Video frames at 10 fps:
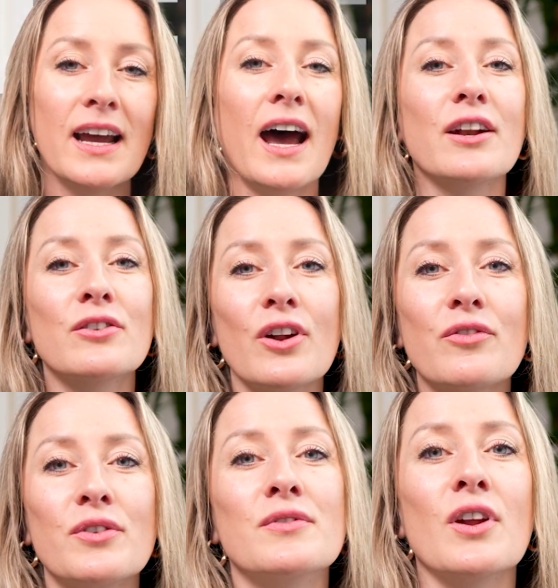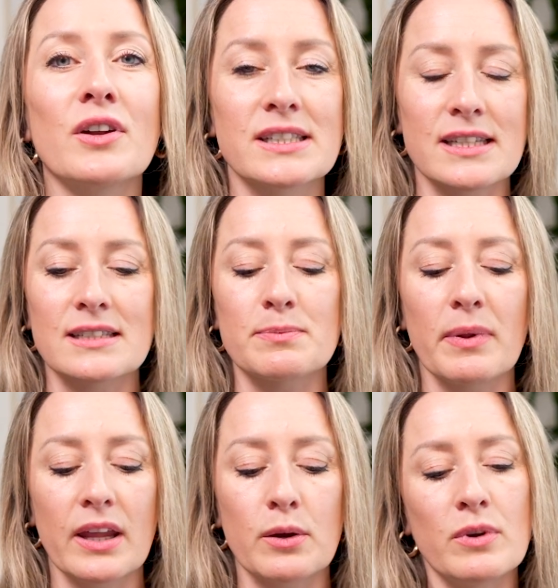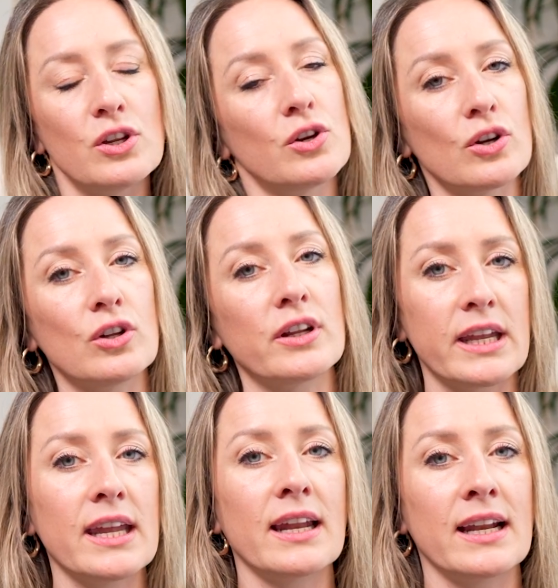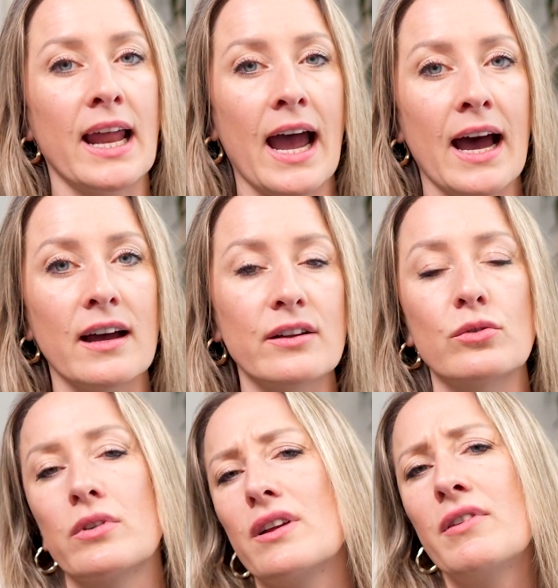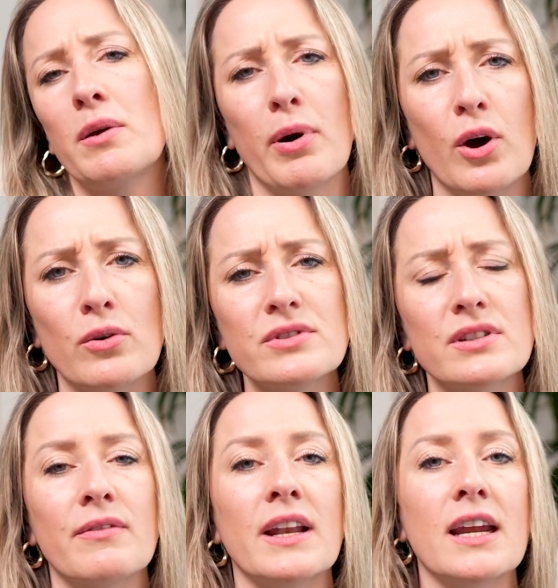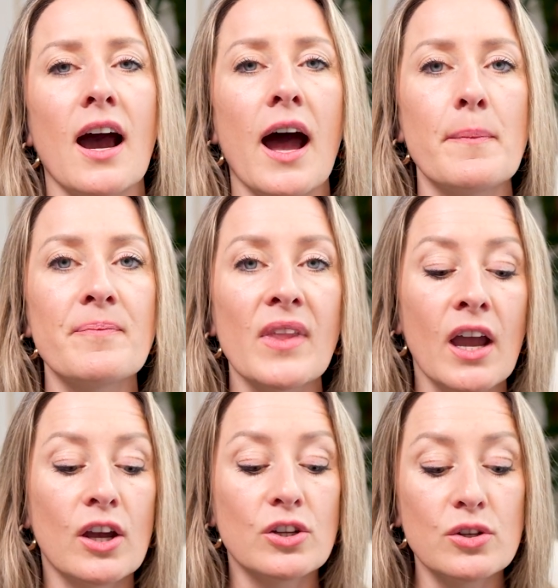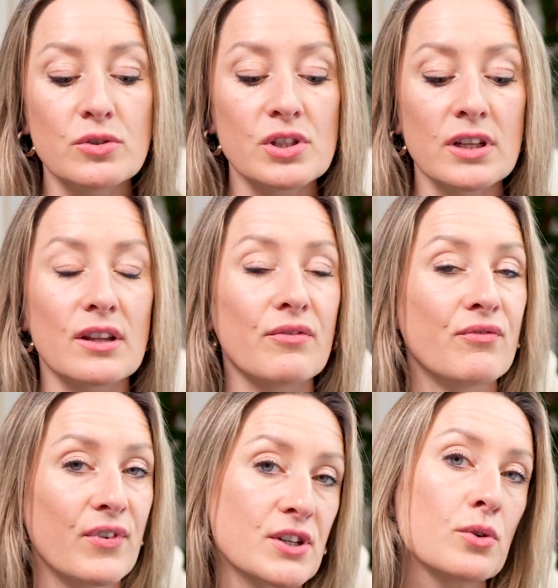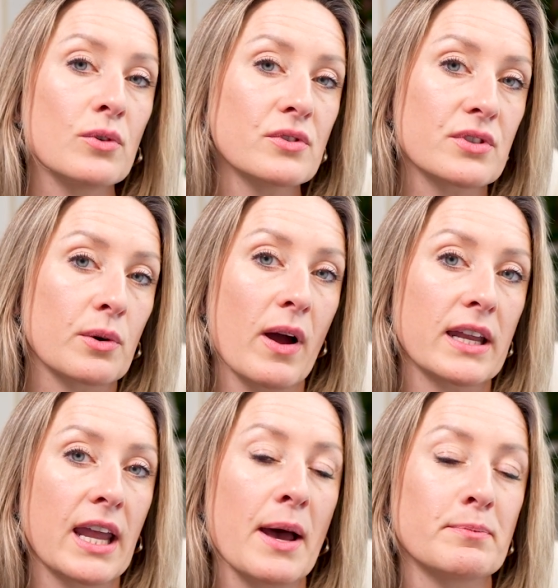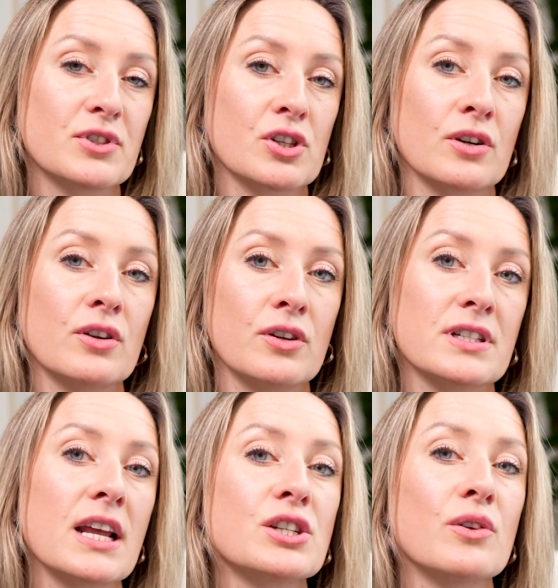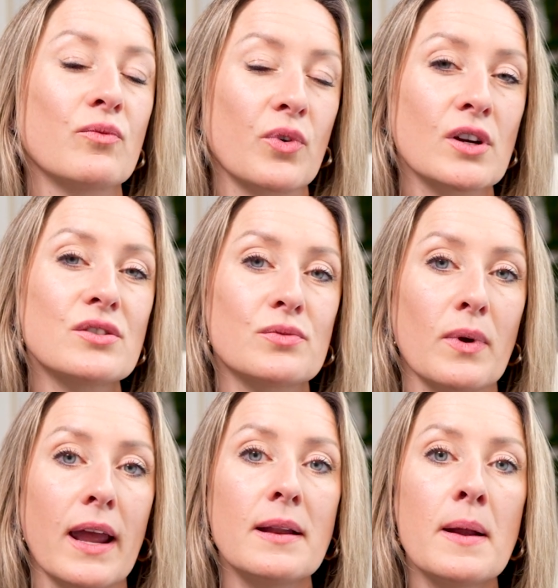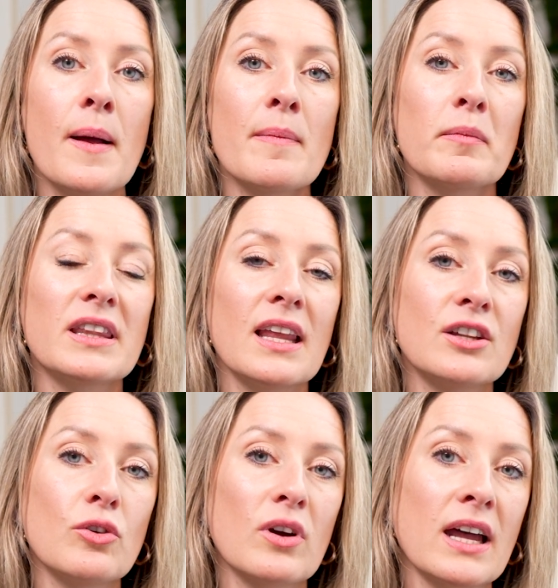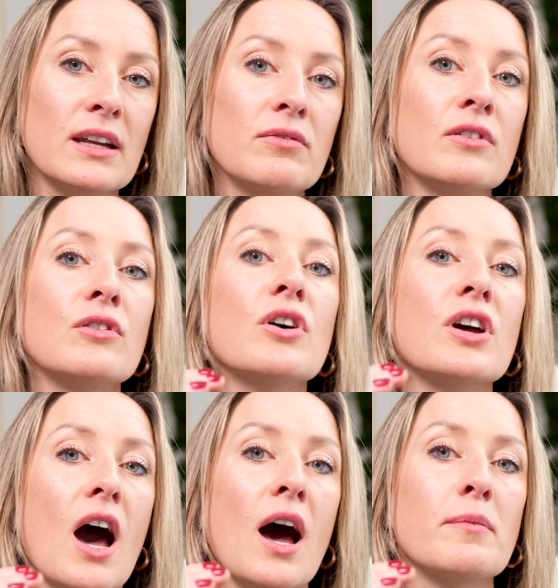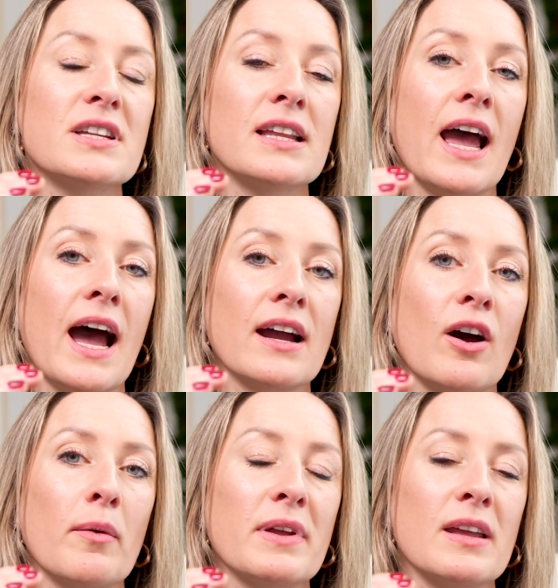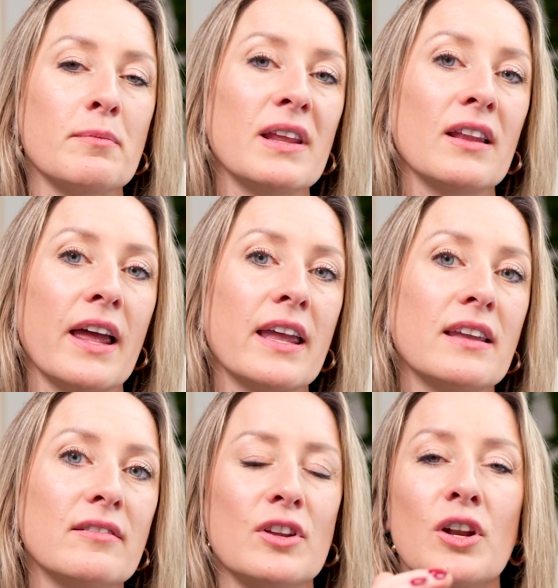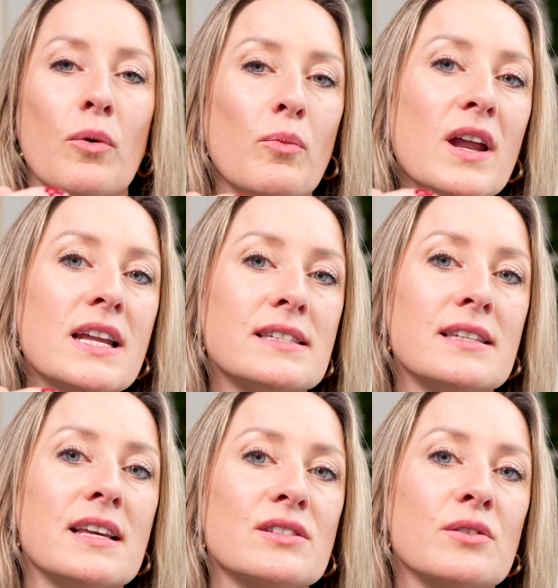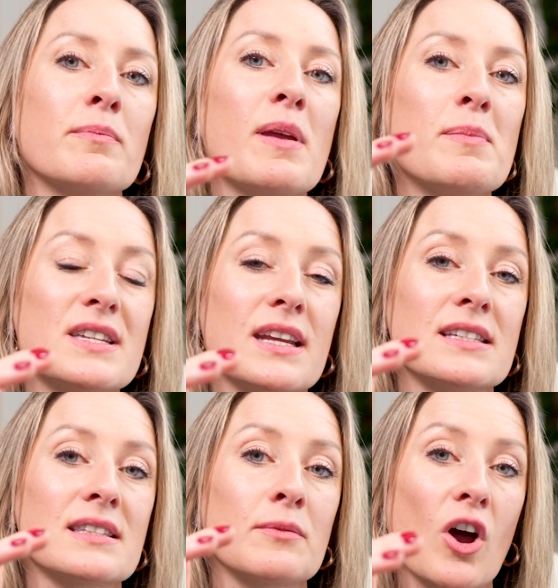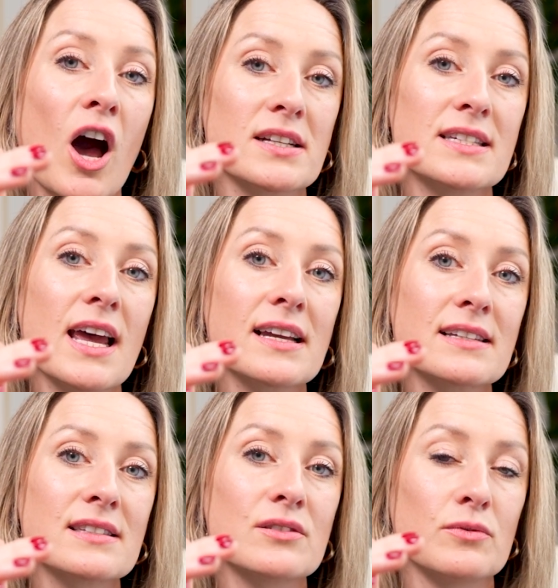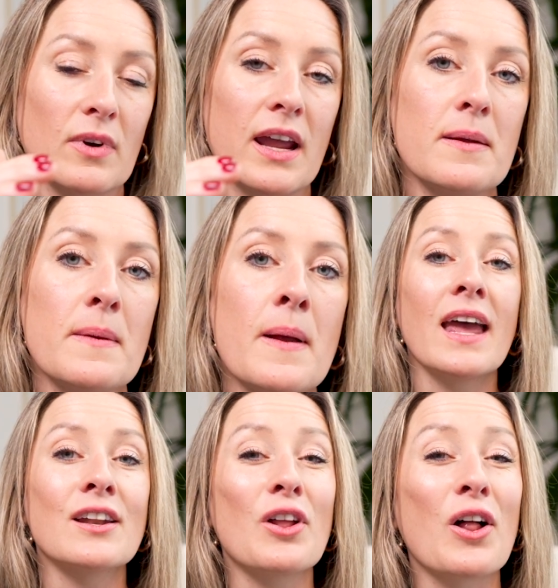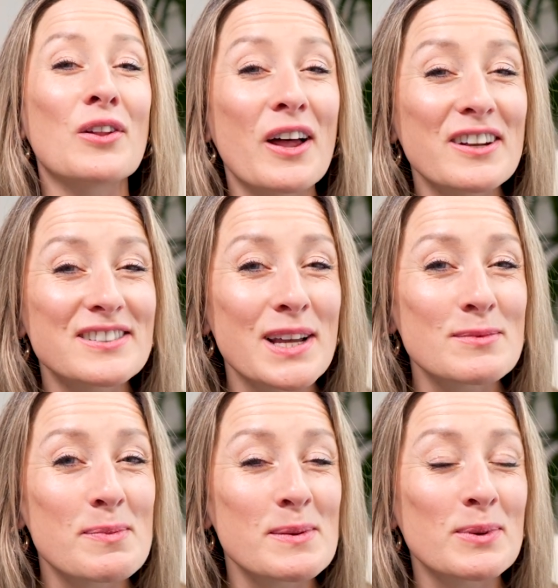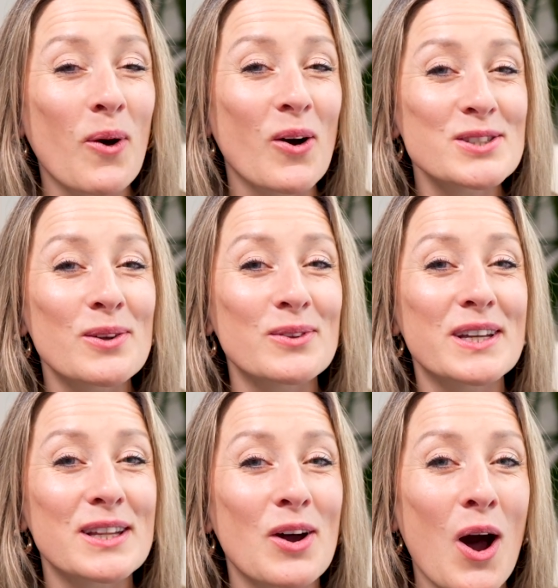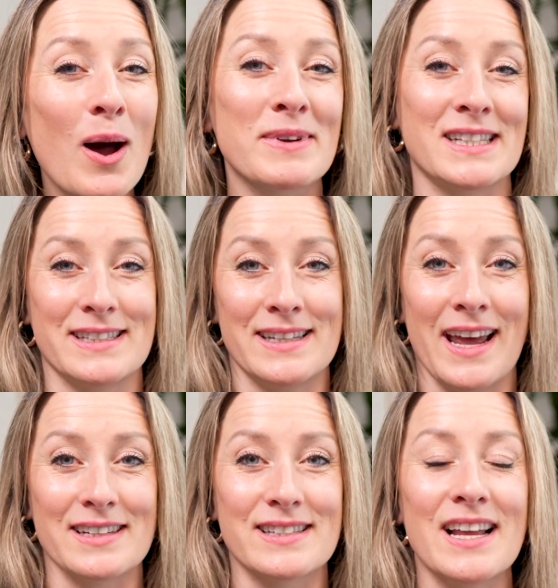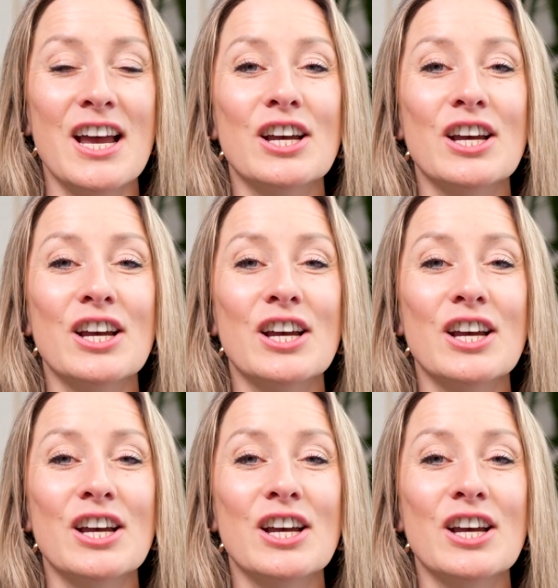I don't know if you've noticed this, but like when you're looking at an ad or even a post of any kind, usually the visuals are what capture your attention first, right? But then you'll kind of look up to the ad copy and be like, what is this? Or maybe to get some context, right? And a lot of times people also look at the comments next.